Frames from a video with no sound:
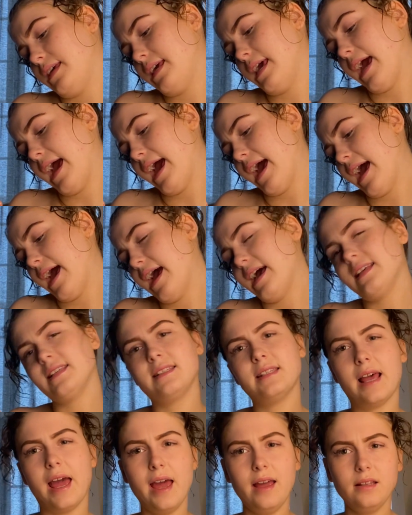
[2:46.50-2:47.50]
Care
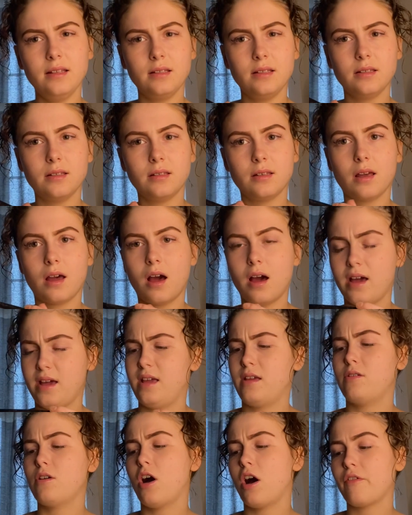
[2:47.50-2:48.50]
set.
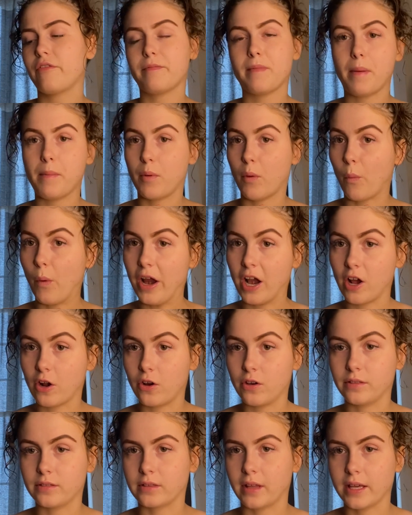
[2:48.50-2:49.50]
I can't remember when I
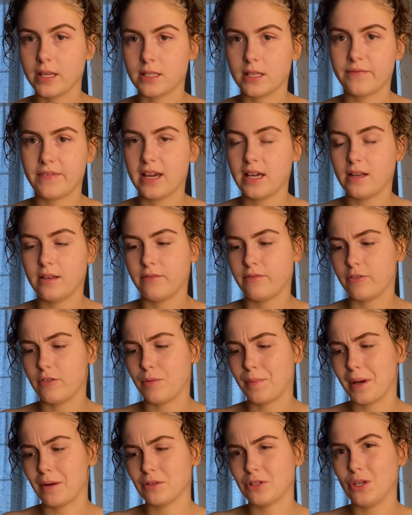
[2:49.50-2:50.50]
got this. I've had it for
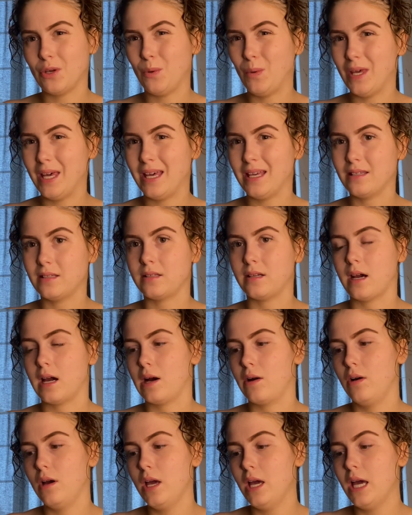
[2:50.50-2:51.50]
about 2 years
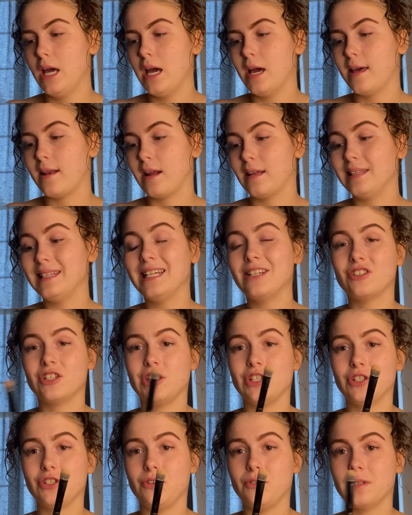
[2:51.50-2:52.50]
now, and I
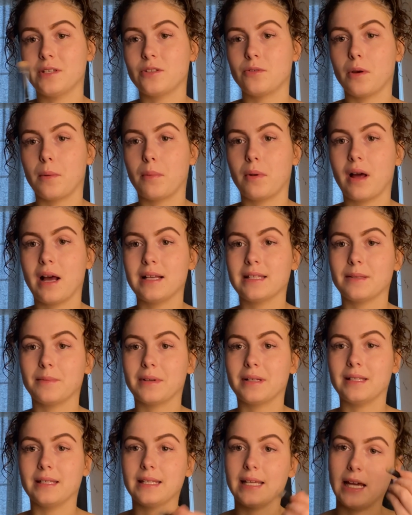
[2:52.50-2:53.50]
literally just use it to apply some
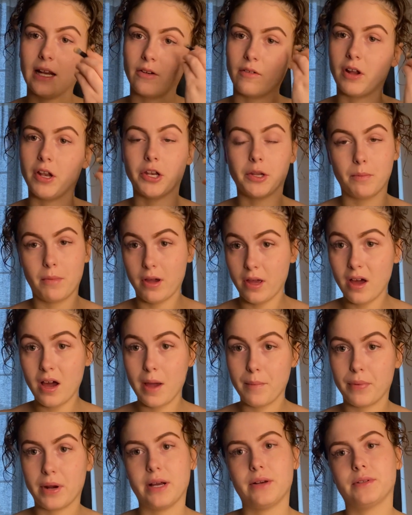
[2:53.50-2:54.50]
concealer under my
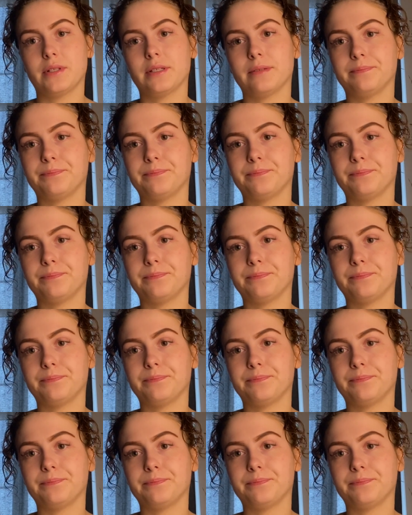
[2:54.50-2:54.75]
eyebrows.